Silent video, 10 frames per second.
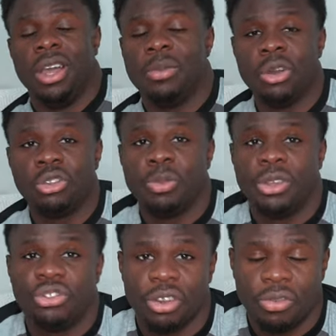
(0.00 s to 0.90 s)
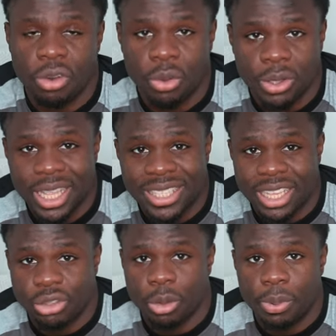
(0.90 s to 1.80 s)
I'm going to be straightforward. Let's
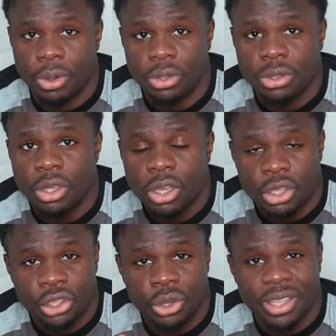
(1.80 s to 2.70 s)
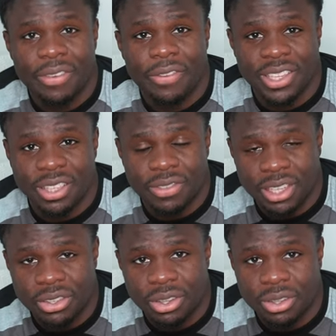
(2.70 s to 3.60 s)
get to the point. During the festive
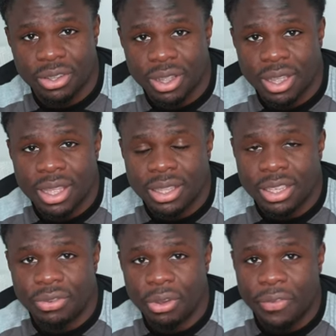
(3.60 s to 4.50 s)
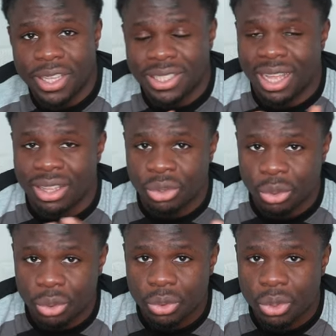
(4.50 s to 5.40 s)
season, there's few things that I
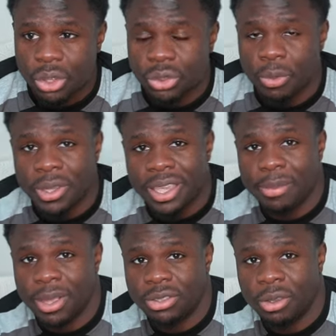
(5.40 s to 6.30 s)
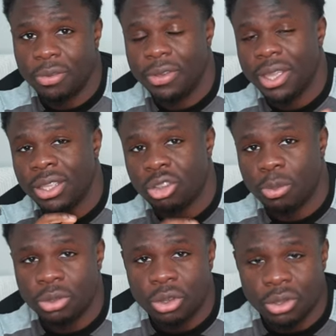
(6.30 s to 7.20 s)
do to keep myself in
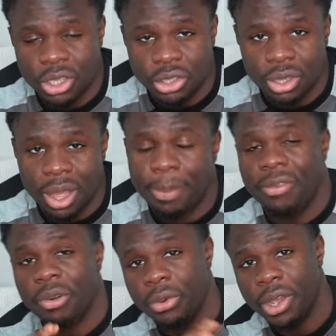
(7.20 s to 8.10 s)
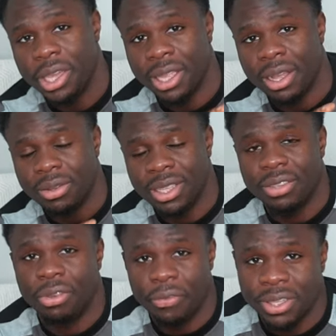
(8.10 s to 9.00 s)
top condition. Apart from working out, there's
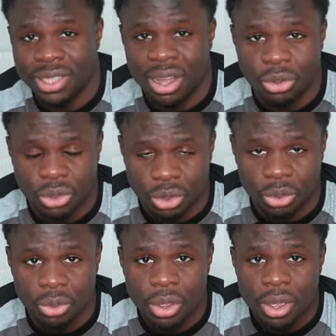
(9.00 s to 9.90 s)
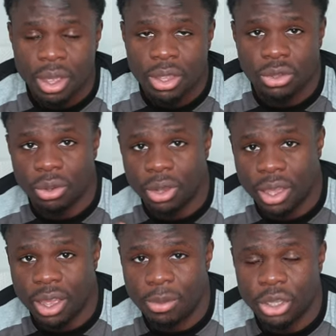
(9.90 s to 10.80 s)
few things that I also do. So
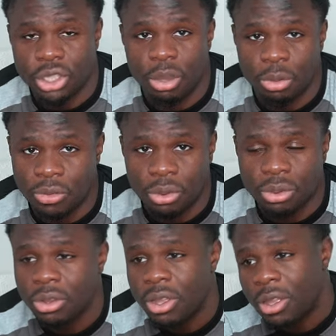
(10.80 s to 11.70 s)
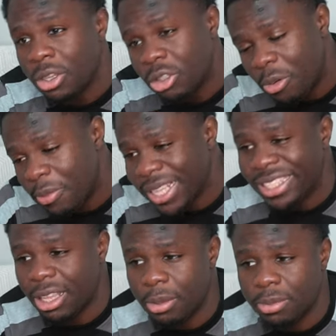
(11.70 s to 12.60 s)
here I'm gonna share with you some of my
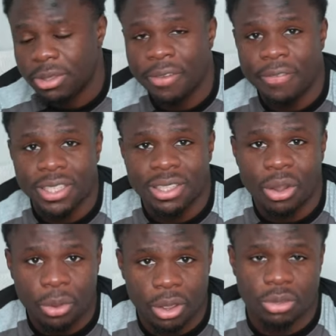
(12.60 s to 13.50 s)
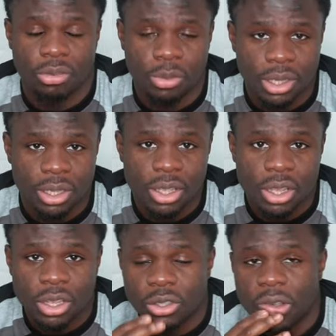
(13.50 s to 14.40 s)
tips, the things that works for me.
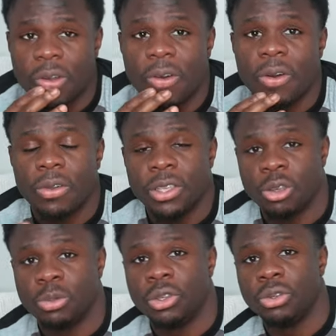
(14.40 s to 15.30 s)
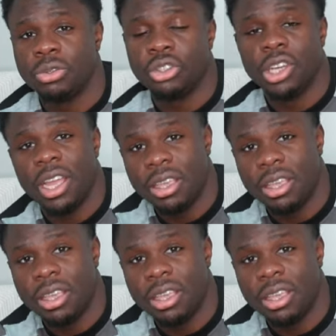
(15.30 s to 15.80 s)
So it's up to you to try